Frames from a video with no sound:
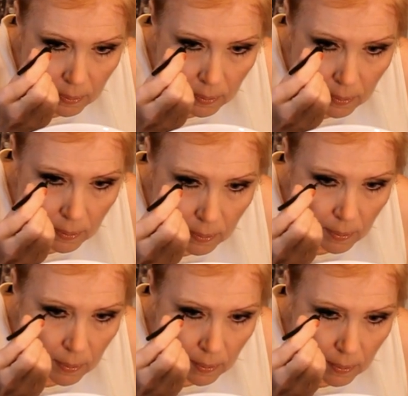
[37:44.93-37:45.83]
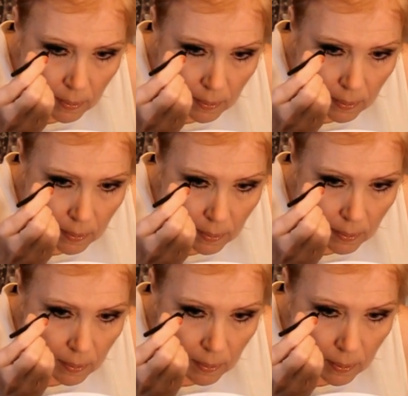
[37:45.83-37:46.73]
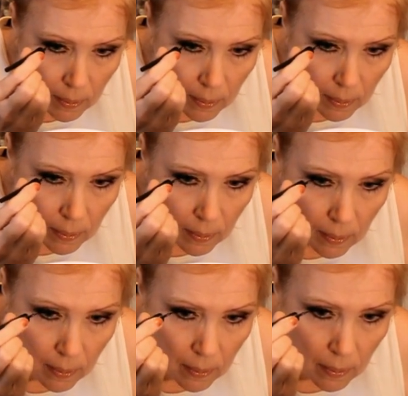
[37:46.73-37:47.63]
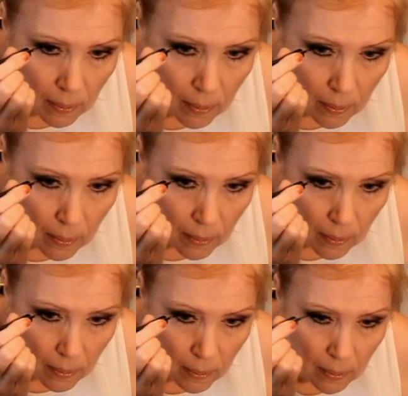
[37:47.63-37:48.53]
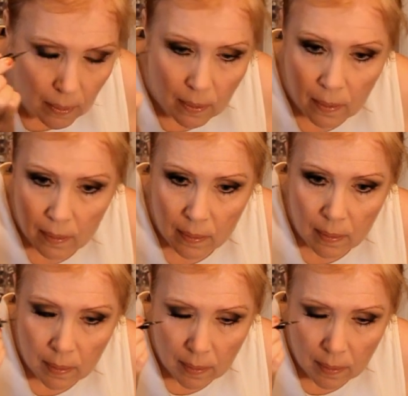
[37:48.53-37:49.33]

(silence)